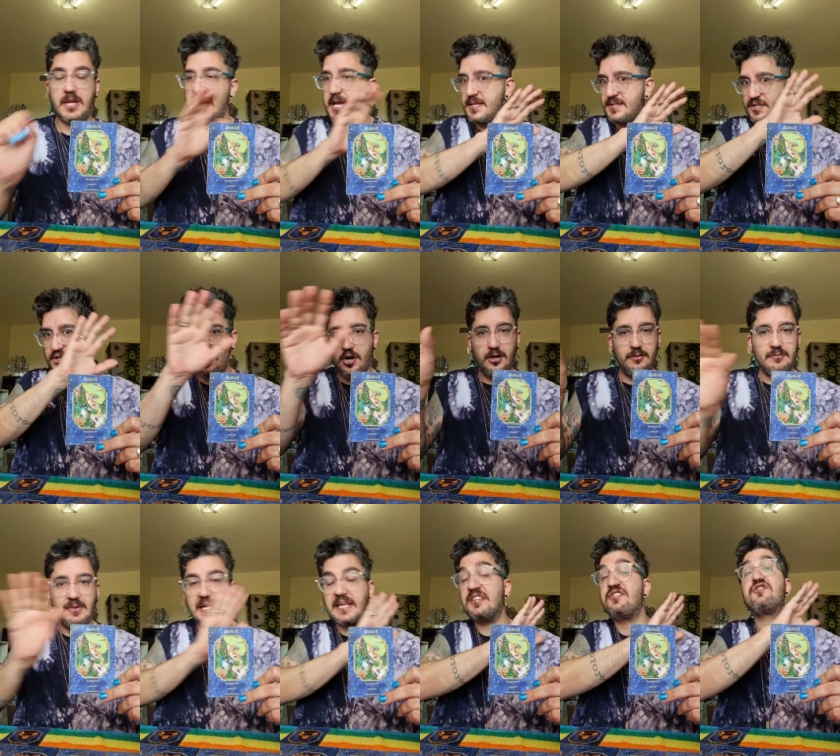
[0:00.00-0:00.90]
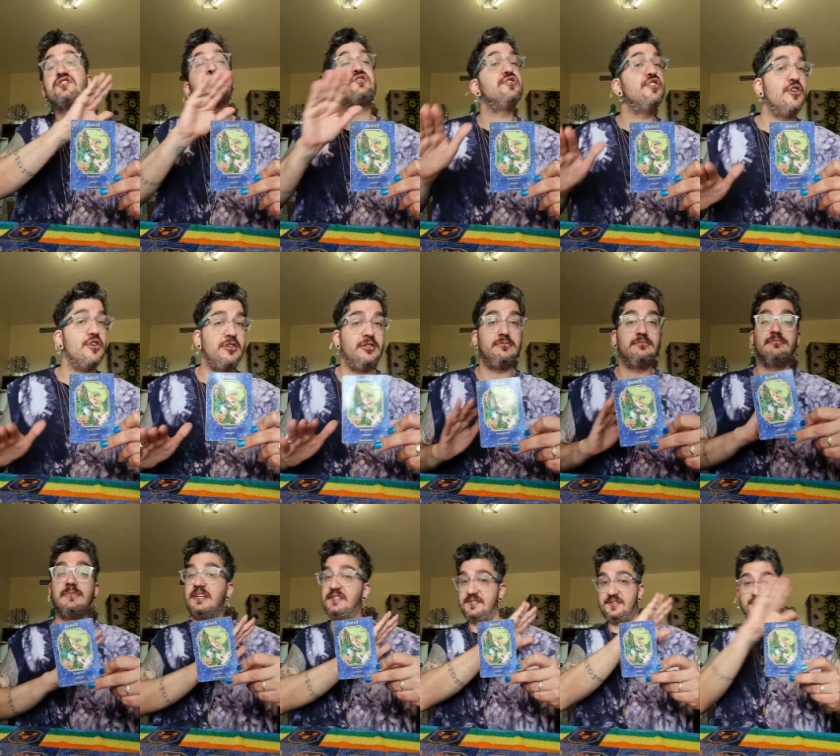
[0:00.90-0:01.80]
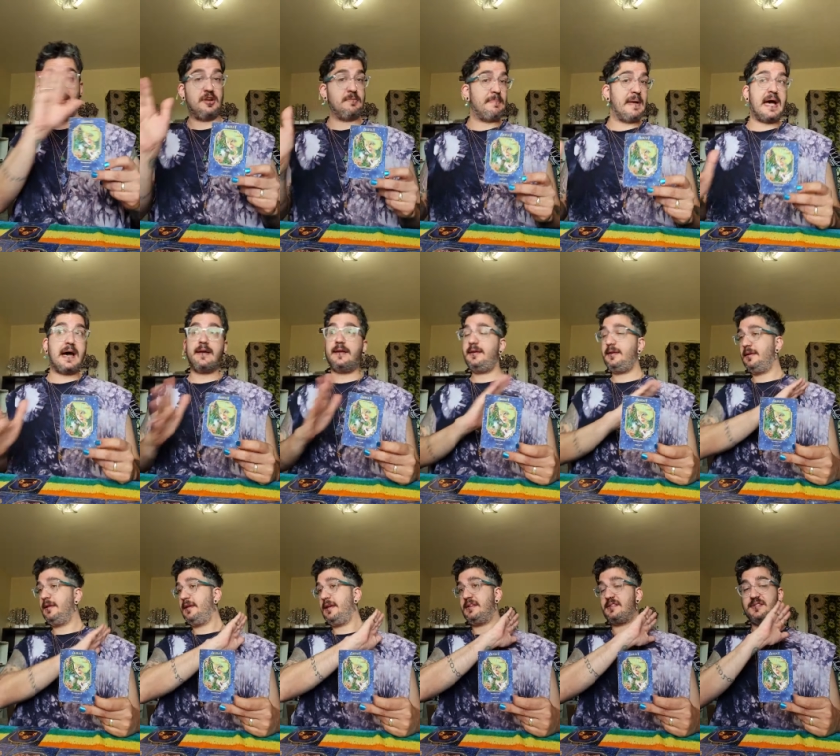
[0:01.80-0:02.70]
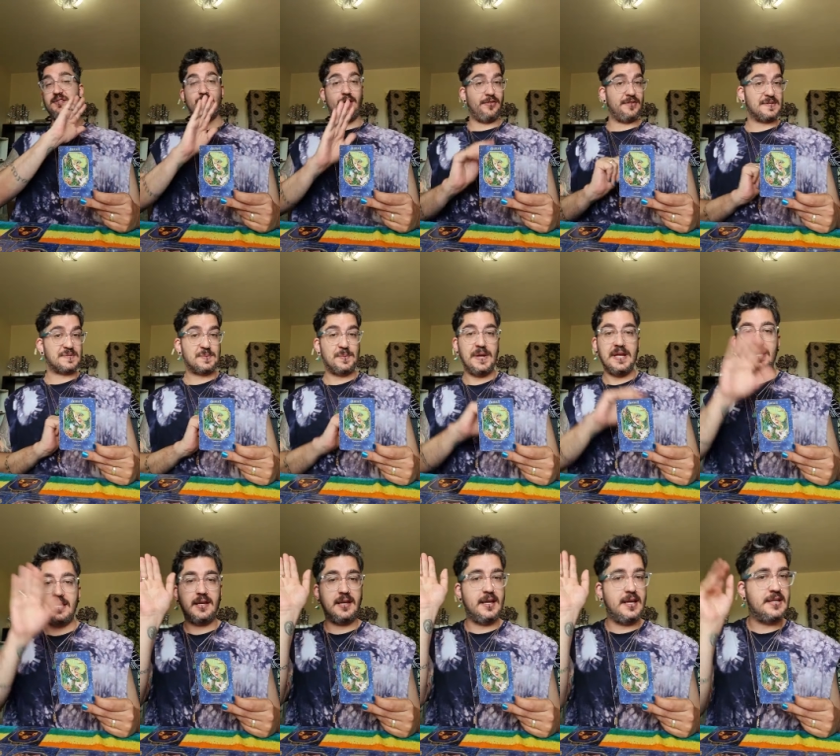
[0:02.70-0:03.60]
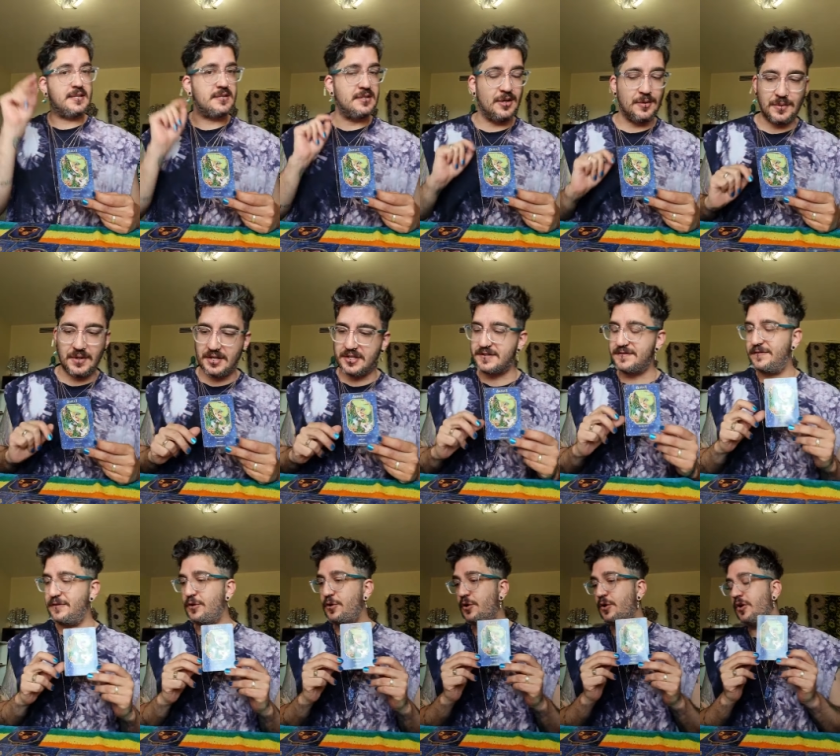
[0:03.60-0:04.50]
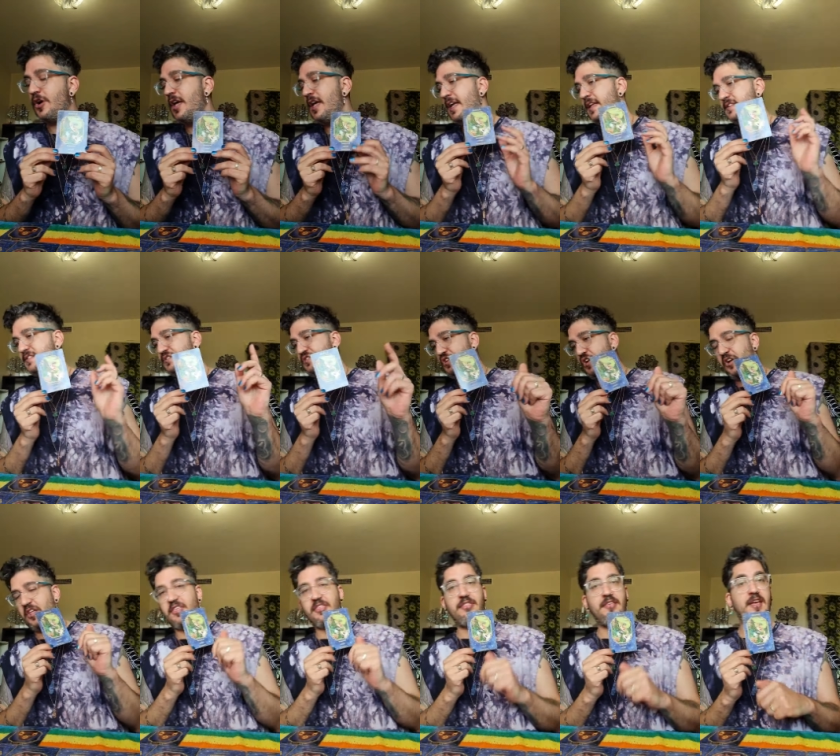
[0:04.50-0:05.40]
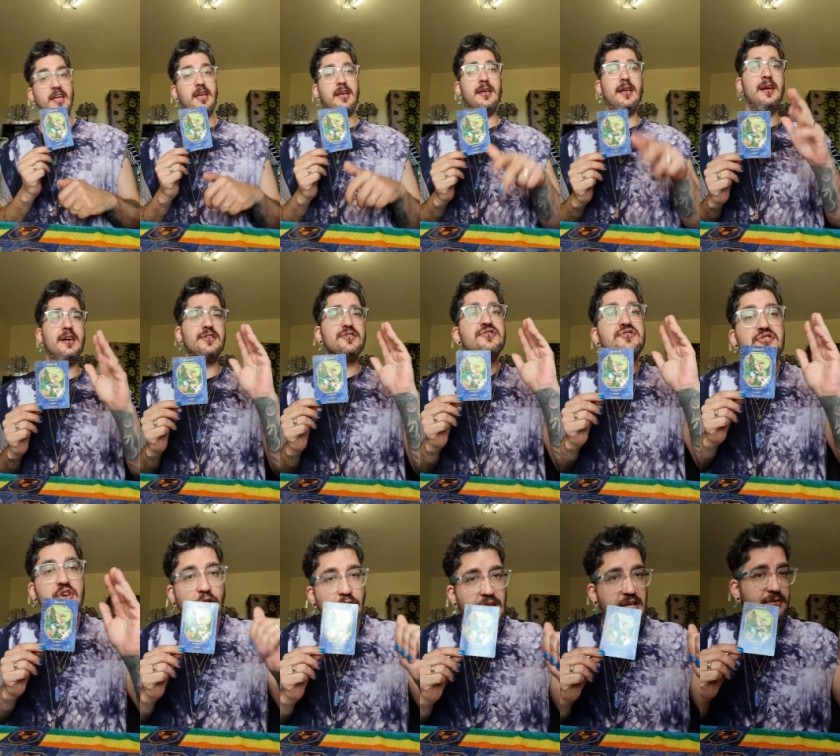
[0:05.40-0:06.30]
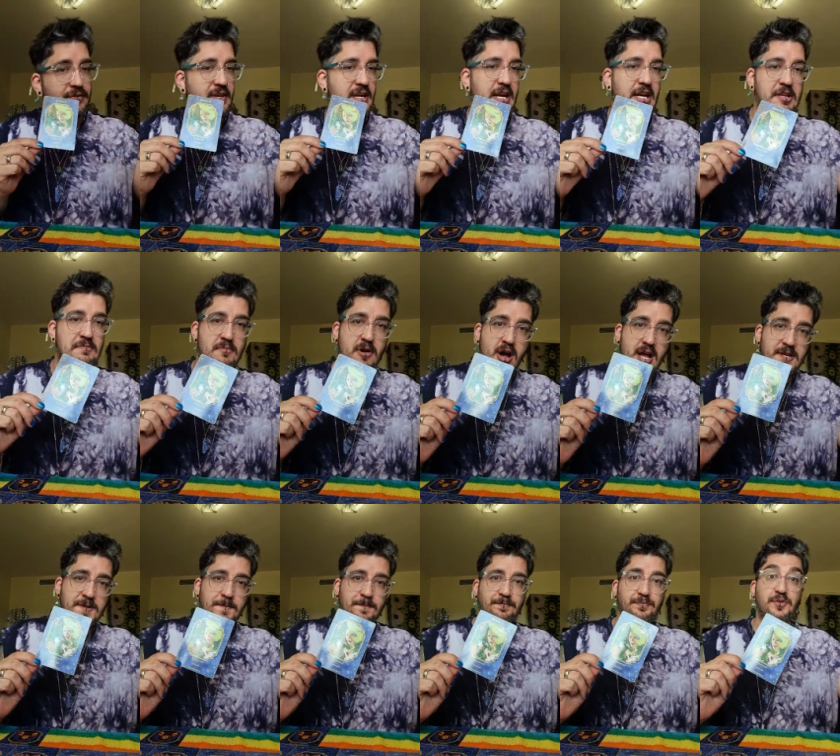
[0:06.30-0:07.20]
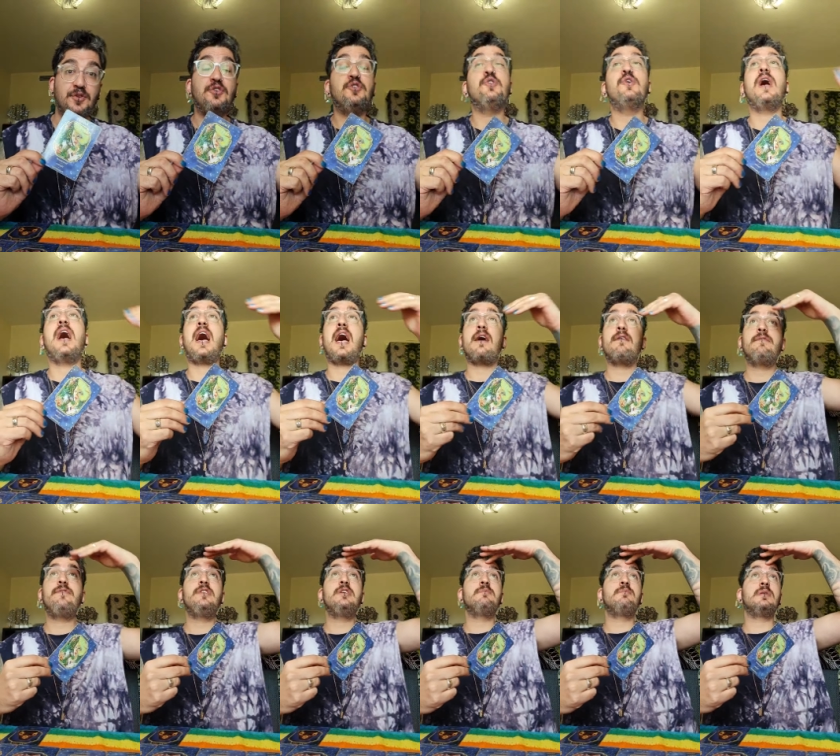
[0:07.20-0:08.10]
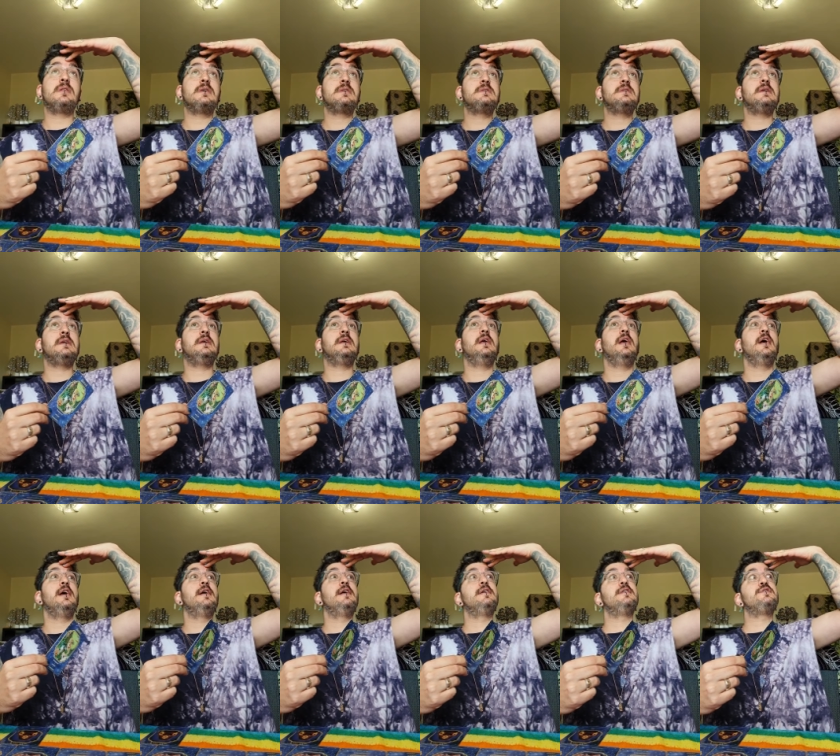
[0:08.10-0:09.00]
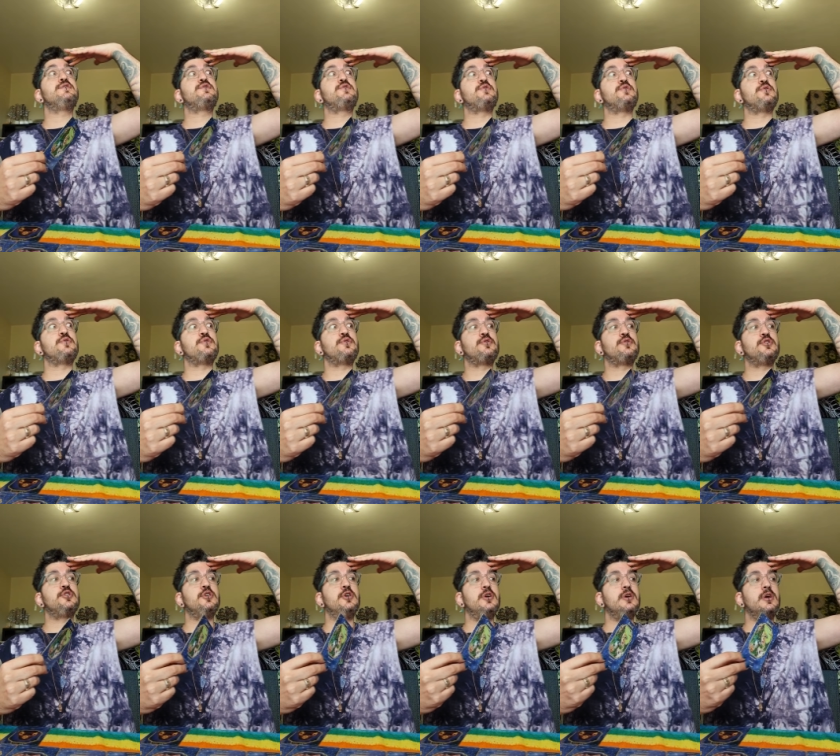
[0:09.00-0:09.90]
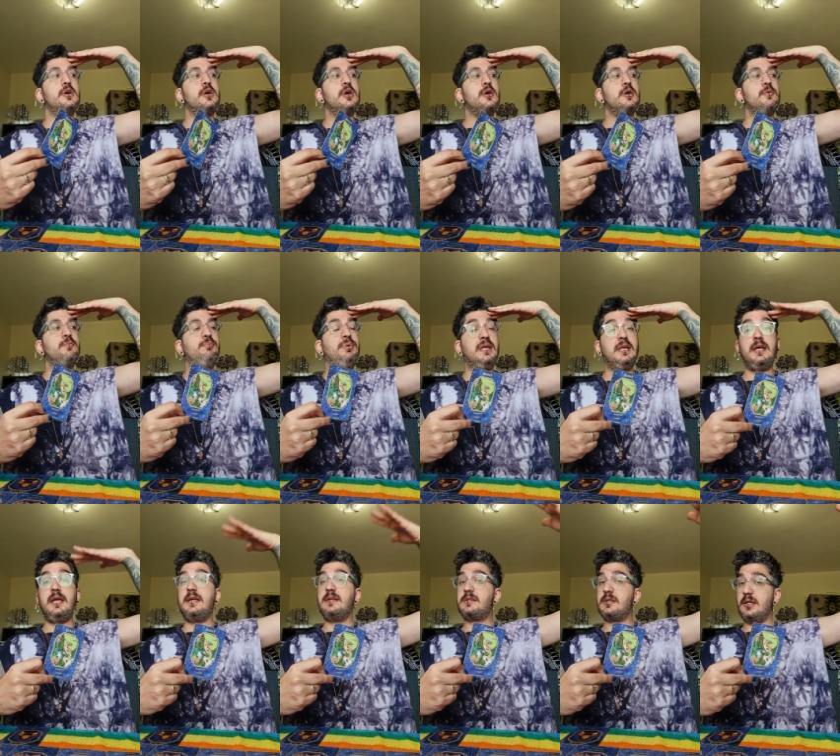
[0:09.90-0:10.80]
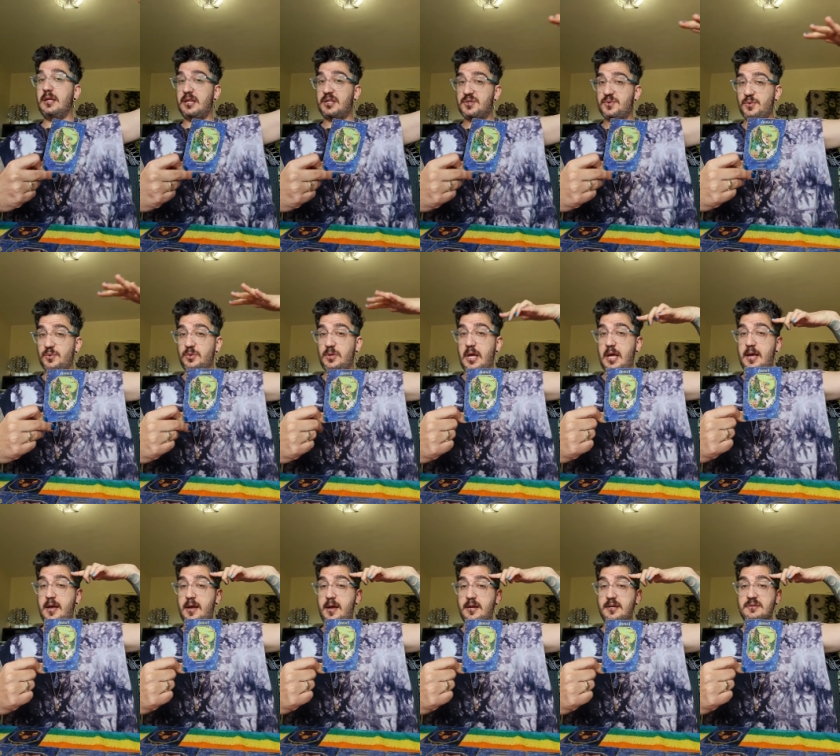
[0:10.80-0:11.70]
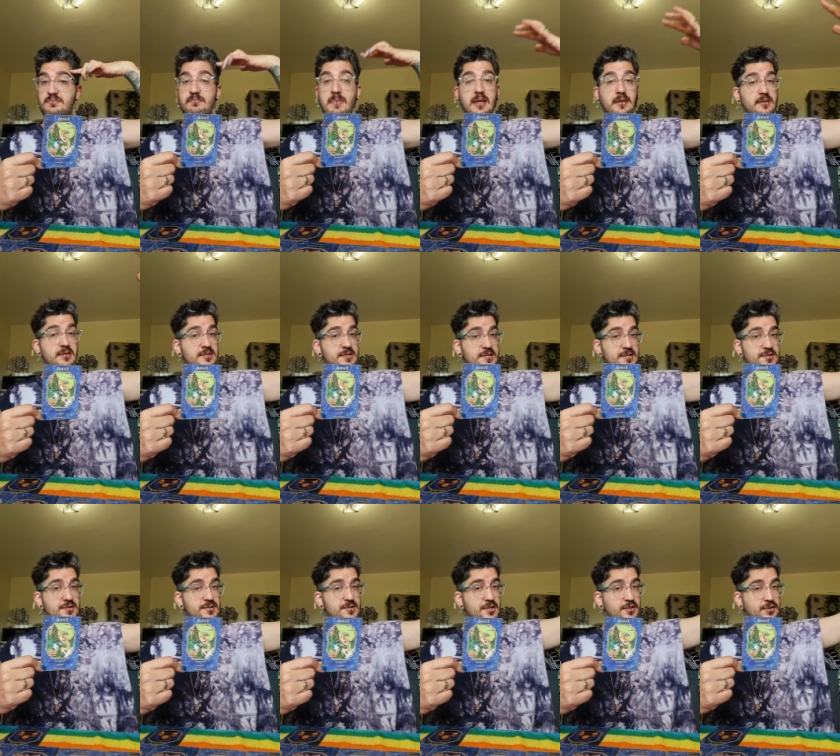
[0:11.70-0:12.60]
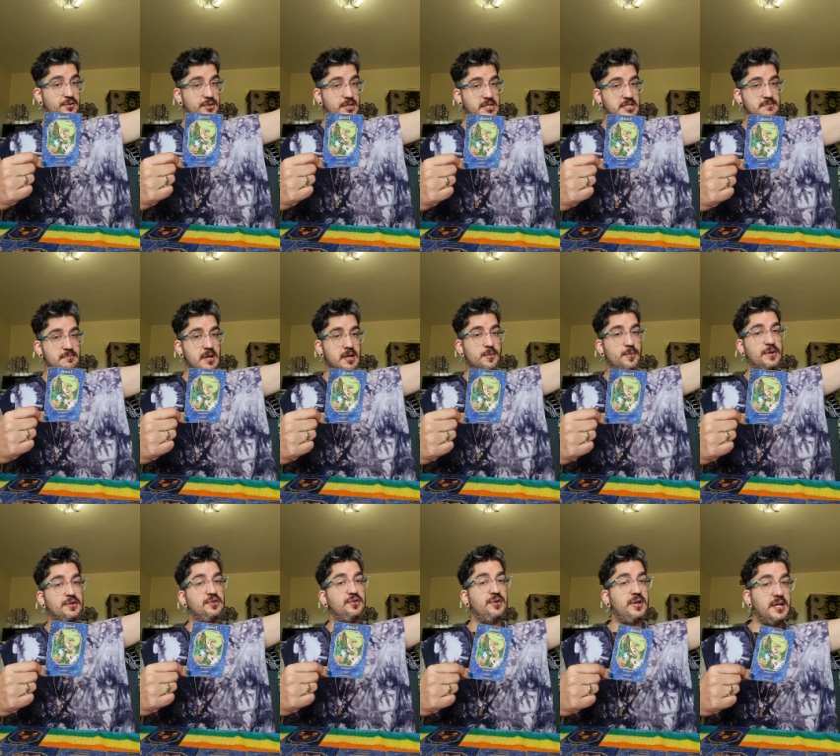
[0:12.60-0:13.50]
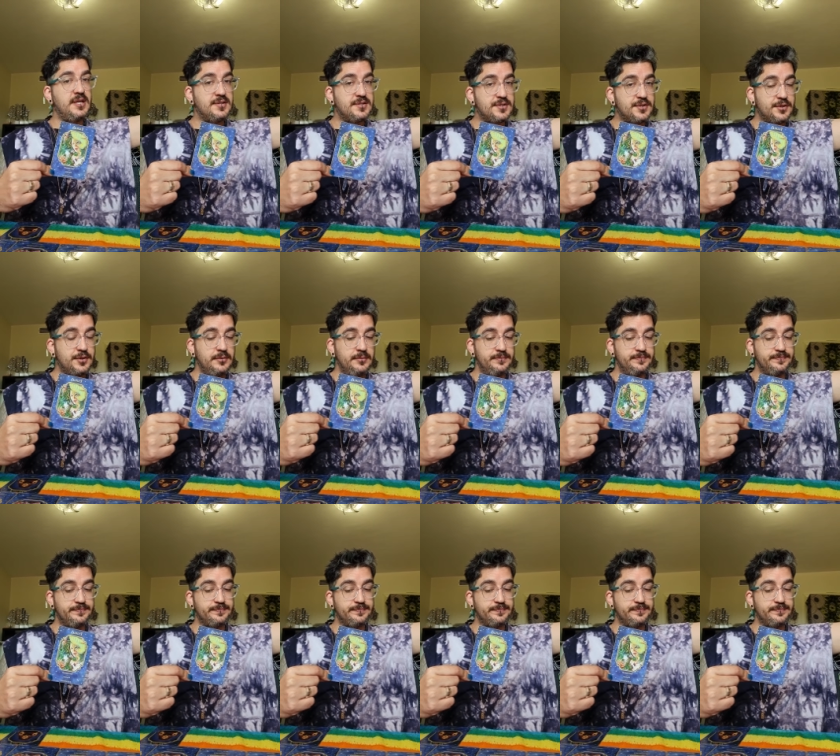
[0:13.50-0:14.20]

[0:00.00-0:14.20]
It's not. Like, it's just not. It's not about it. It's not this week. It's not what it's for. It's not a thing. Don't give it any mind. You have the ability to be intellectual and make the decisions that you need to make when you need to.